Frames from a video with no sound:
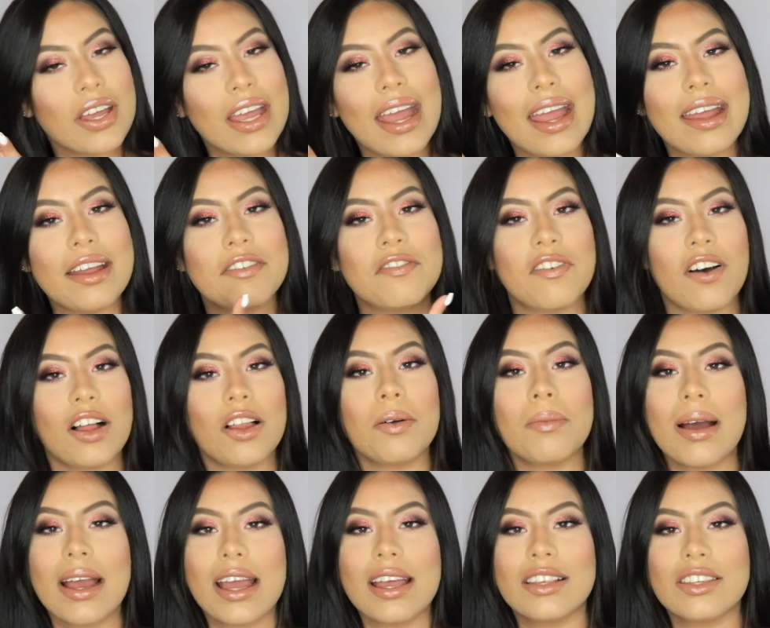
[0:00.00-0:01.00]
okay
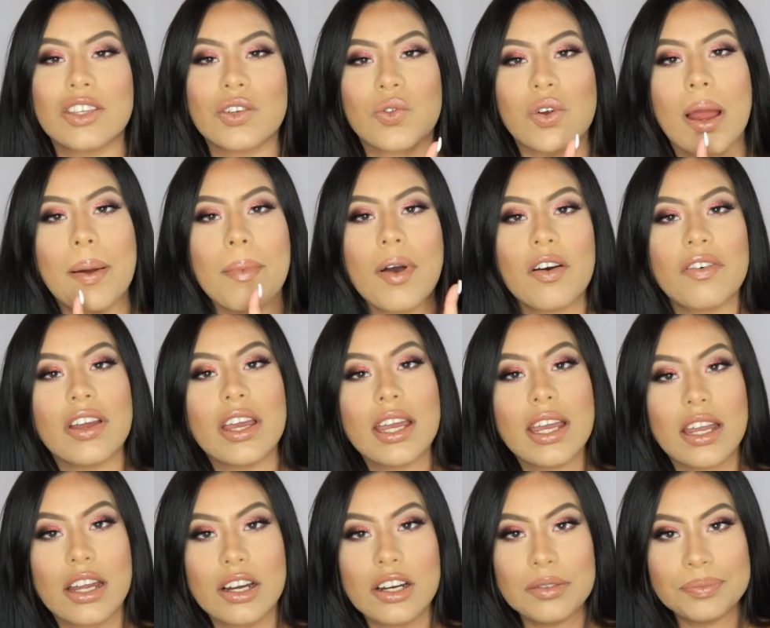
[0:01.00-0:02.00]
follow my instagram over
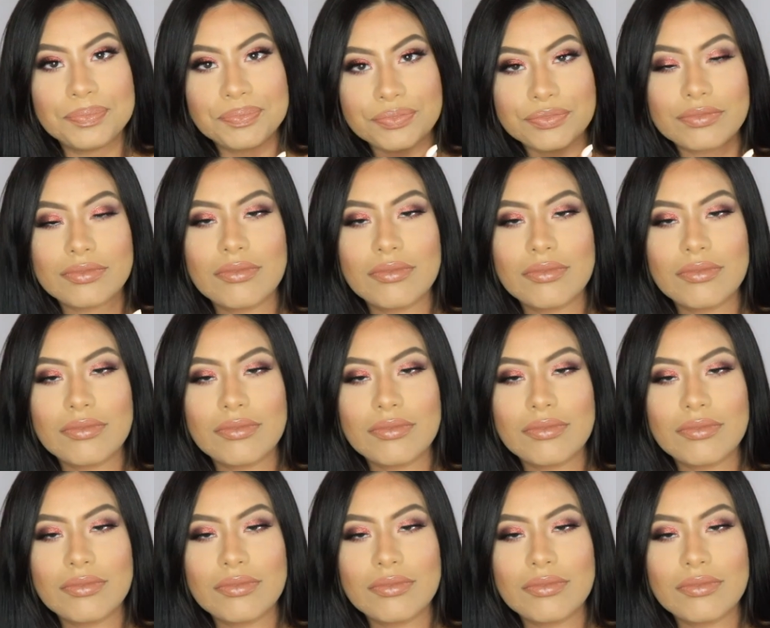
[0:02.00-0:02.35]
here